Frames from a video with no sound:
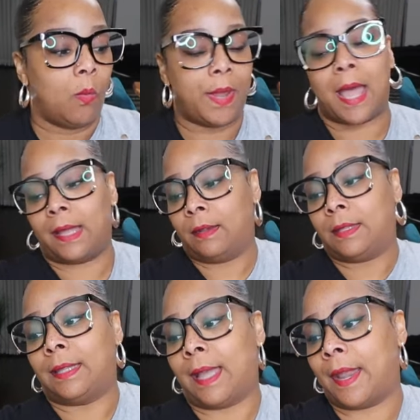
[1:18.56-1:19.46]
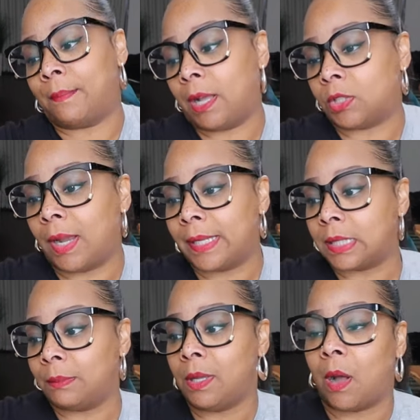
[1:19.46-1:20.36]
when I thought about trying
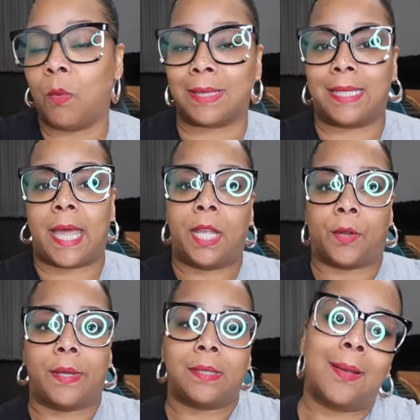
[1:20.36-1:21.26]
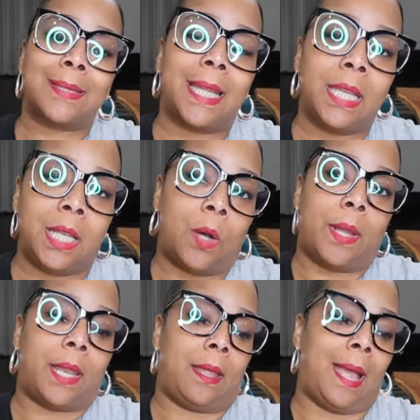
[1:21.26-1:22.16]
something new, I wasn't that hungry. So I was like, you know
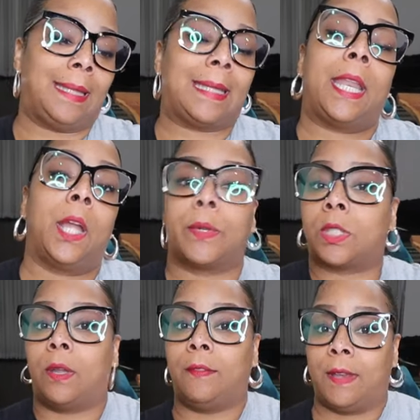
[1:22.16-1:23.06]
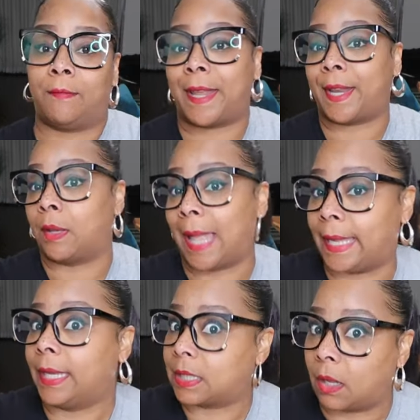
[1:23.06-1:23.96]
what? I ain't that hungry. So even if I don't
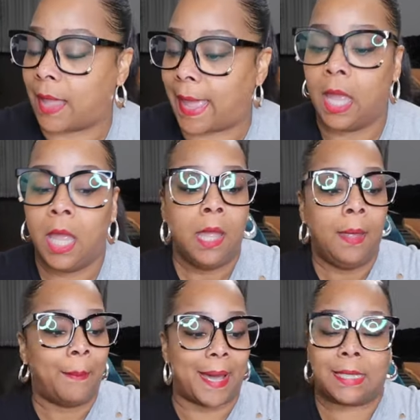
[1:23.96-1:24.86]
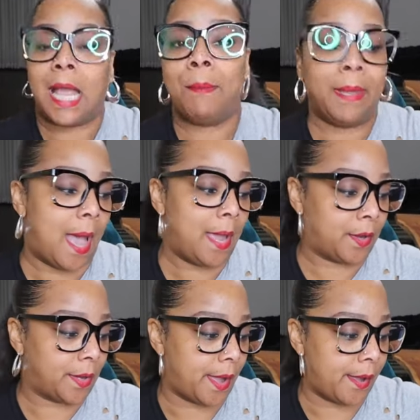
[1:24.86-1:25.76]
like it, it's okay. By the time we got
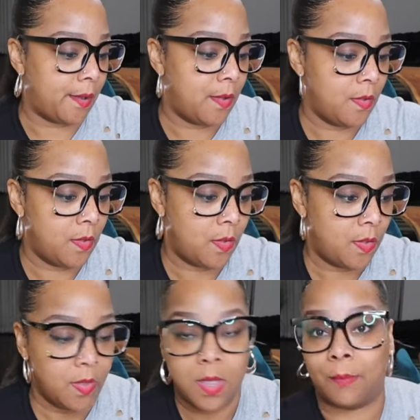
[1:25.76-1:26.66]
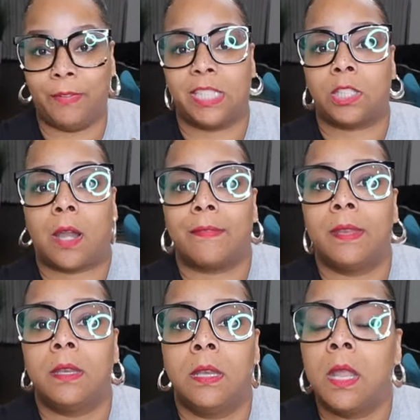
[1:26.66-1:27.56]
here, y'all,
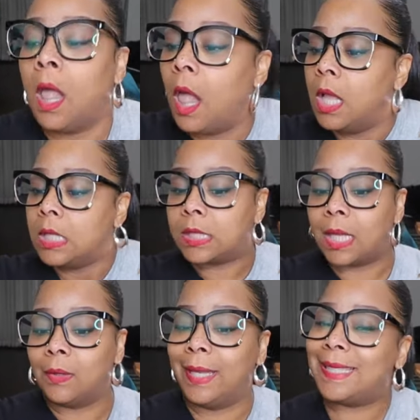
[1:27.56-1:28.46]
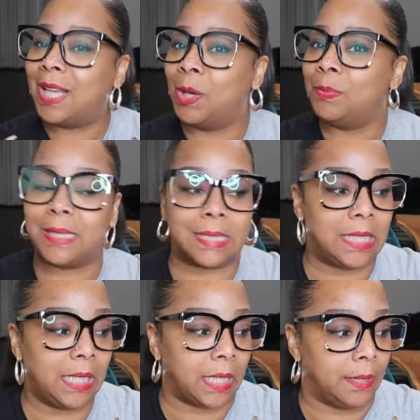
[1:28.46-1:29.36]
starving. So let's hope this
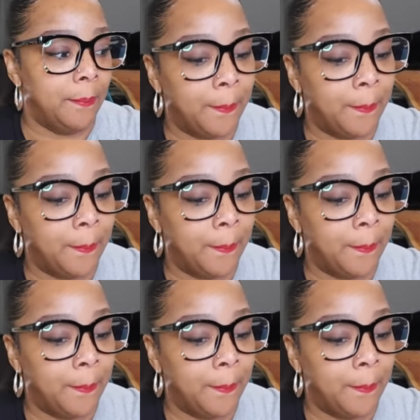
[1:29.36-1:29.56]
is good.